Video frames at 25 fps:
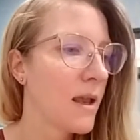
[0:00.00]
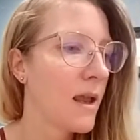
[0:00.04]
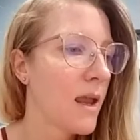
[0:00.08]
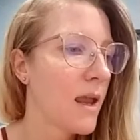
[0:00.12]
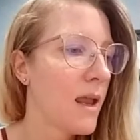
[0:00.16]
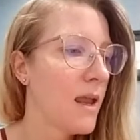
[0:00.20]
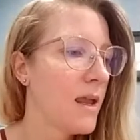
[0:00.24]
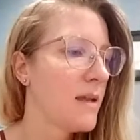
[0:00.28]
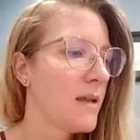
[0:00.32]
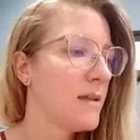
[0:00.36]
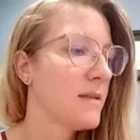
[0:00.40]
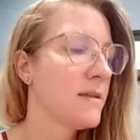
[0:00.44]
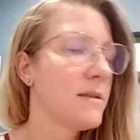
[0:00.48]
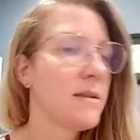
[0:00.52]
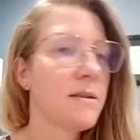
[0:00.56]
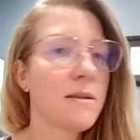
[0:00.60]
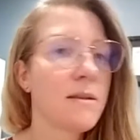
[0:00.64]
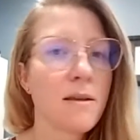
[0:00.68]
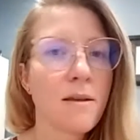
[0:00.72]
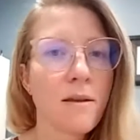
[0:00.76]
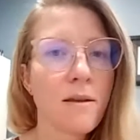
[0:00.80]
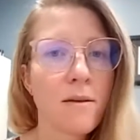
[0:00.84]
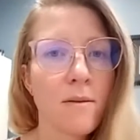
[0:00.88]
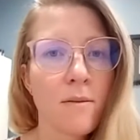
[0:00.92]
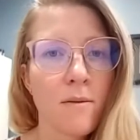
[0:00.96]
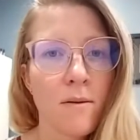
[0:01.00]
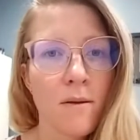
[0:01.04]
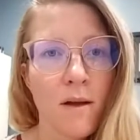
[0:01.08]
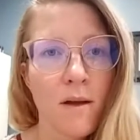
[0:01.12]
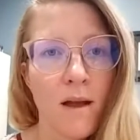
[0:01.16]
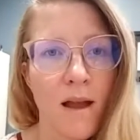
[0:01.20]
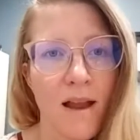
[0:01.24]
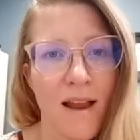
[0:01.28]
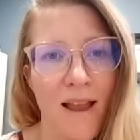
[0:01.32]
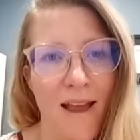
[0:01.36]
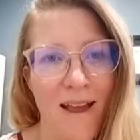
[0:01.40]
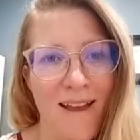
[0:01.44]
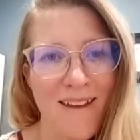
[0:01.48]
is,
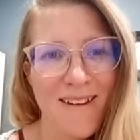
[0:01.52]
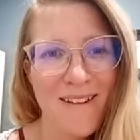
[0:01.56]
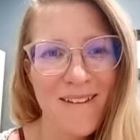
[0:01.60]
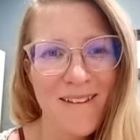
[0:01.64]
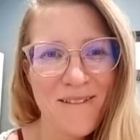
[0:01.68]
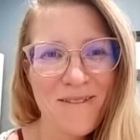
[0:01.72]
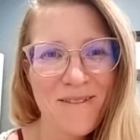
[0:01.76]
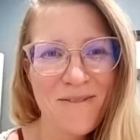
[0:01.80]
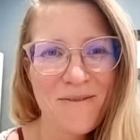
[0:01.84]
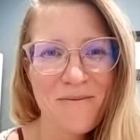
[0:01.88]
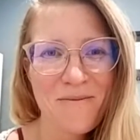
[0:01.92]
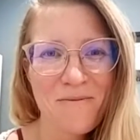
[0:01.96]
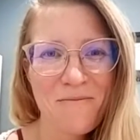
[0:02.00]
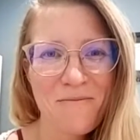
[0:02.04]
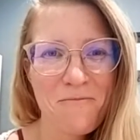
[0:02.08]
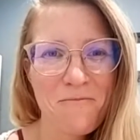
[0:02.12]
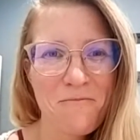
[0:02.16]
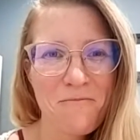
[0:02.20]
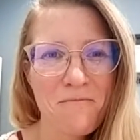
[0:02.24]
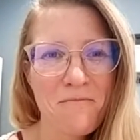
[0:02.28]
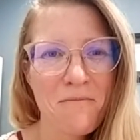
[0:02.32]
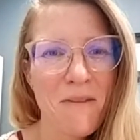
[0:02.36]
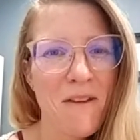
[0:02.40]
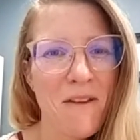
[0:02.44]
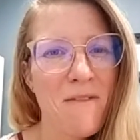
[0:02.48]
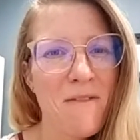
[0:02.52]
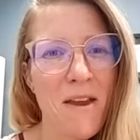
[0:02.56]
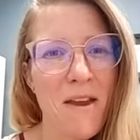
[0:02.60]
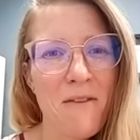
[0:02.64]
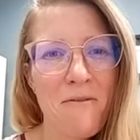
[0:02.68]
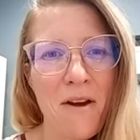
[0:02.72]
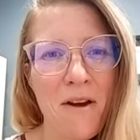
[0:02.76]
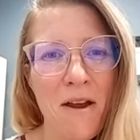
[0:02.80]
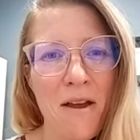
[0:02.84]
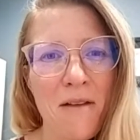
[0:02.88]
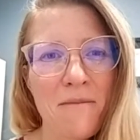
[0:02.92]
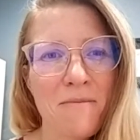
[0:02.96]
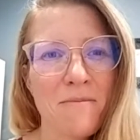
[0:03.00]
again, my
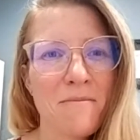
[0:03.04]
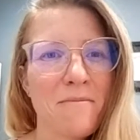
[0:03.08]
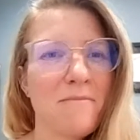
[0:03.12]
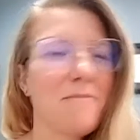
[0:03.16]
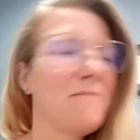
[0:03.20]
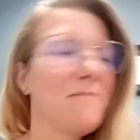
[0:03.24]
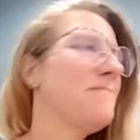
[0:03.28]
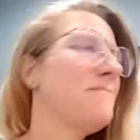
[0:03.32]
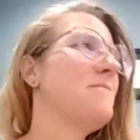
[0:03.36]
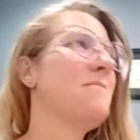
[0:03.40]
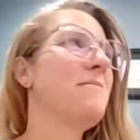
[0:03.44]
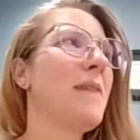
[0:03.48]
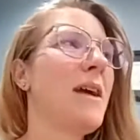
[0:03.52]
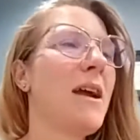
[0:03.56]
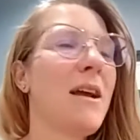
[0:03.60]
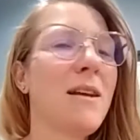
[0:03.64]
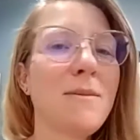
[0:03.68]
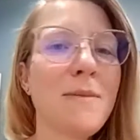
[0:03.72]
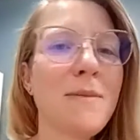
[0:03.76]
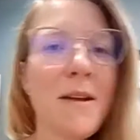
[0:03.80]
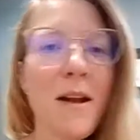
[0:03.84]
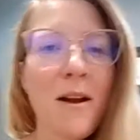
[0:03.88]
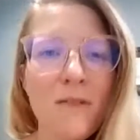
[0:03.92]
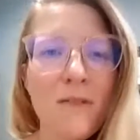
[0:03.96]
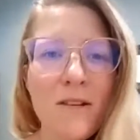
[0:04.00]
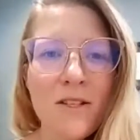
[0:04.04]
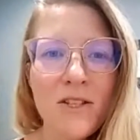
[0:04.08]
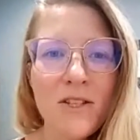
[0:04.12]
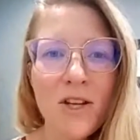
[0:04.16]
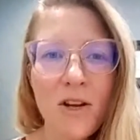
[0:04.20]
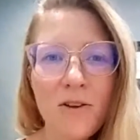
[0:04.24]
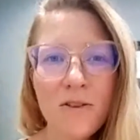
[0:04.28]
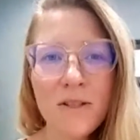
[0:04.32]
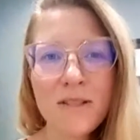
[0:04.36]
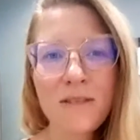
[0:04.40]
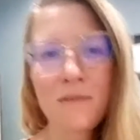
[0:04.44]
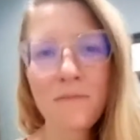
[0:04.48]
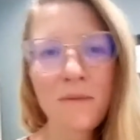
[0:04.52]
favorite. My husband always
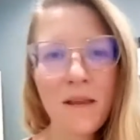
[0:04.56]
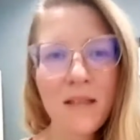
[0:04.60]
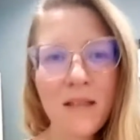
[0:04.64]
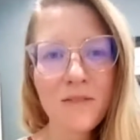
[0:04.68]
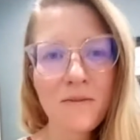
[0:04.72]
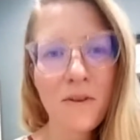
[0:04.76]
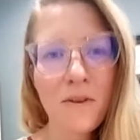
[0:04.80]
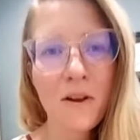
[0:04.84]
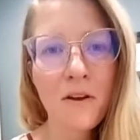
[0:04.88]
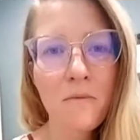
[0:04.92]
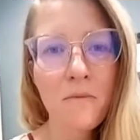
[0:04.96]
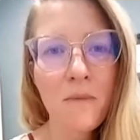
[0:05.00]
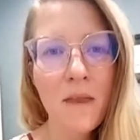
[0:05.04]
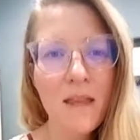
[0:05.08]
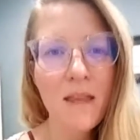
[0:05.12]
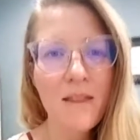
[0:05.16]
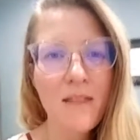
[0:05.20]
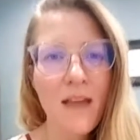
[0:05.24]
jokes and makes fun of me